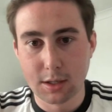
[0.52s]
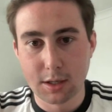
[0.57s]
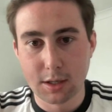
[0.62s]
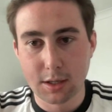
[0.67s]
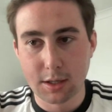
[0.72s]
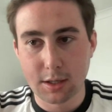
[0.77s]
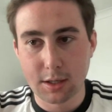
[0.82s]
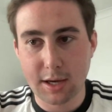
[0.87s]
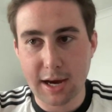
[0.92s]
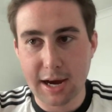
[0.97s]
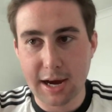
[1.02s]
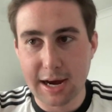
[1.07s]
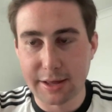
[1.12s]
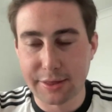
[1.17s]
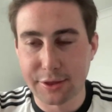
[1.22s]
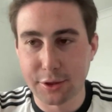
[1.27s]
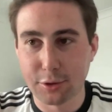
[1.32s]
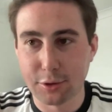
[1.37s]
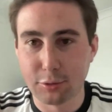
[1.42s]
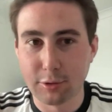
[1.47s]
Yeah, I thought
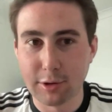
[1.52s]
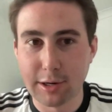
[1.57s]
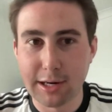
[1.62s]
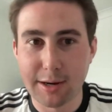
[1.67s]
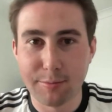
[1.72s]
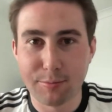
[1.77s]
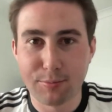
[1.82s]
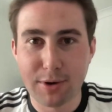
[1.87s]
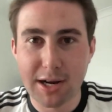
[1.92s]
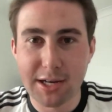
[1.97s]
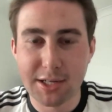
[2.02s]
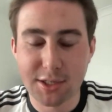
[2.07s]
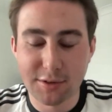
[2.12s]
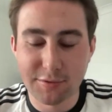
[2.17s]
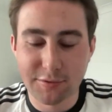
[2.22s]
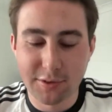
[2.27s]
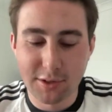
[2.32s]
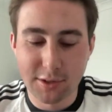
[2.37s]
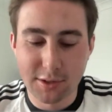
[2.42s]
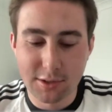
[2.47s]
they were really impressive,
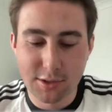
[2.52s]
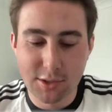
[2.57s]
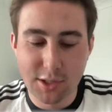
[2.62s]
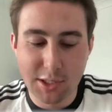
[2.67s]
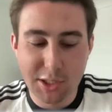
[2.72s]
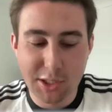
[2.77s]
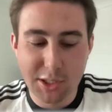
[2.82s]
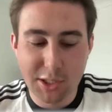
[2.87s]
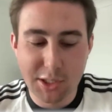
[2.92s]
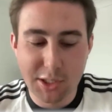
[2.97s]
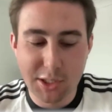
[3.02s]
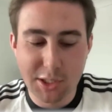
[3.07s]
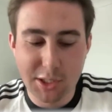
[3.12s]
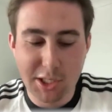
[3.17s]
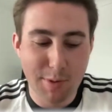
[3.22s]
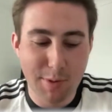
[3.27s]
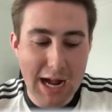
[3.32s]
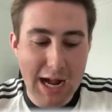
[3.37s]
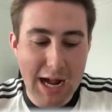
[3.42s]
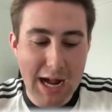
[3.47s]
and St James's
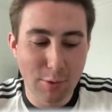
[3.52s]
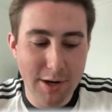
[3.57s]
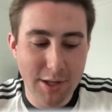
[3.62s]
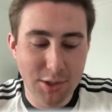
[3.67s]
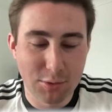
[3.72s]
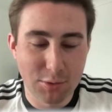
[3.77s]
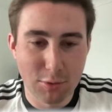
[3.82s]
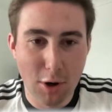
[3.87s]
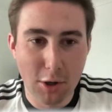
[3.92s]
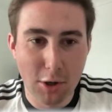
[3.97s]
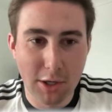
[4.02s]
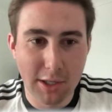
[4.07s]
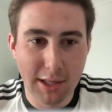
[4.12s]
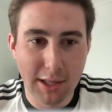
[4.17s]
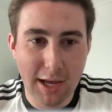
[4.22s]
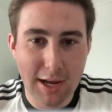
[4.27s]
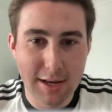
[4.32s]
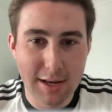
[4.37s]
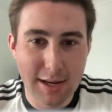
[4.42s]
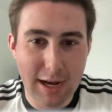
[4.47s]
Park, when it's rocking like
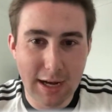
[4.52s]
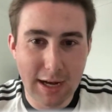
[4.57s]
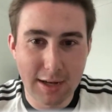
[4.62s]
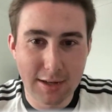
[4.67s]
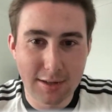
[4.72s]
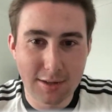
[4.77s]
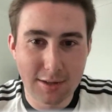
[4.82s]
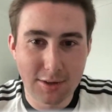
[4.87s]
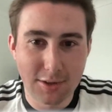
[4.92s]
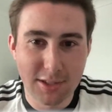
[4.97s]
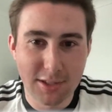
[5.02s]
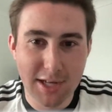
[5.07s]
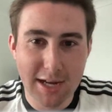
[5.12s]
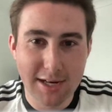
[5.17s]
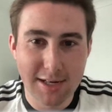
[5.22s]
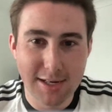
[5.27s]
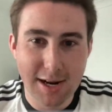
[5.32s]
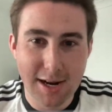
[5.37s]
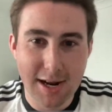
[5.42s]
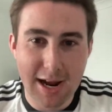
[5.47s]
that, you know, Saturday
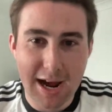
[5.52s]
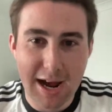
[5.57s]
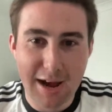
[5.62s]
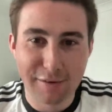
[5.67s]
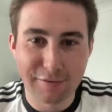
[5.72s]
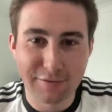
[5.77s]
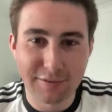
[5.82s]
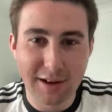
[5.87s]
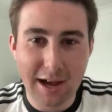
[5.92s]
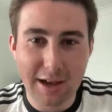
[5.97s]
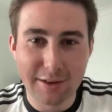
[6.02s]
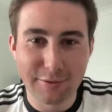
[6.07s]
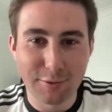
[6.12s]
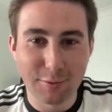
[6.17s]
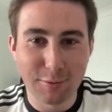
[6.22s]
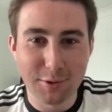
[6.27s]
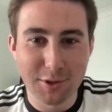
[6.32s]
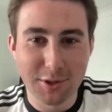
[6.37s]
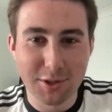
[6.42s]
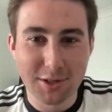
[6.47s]
night half five, it
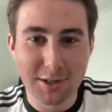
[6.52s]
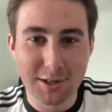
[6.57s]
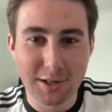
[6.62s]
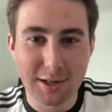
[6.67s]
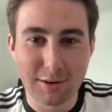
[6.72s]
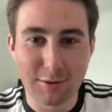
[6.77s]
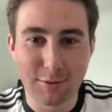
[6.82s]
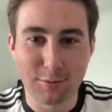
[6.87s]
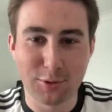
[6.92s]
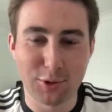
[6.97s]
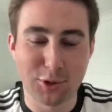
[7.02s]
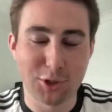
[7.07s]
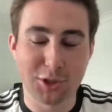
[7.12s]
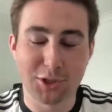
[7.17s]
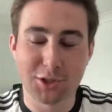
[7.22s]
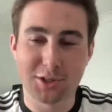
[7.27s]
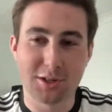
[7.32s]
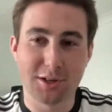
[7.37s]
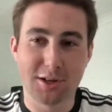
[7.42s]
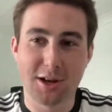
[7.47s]
was
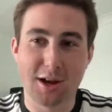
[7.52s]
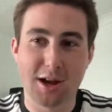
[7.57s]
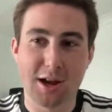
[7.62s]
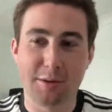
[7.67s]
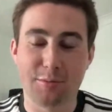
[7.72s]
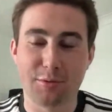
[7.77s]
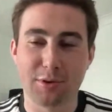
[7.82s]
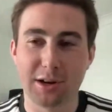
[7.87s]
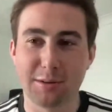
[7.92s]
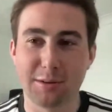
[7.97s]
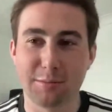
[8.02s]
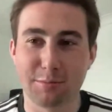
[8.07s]
just a brilliant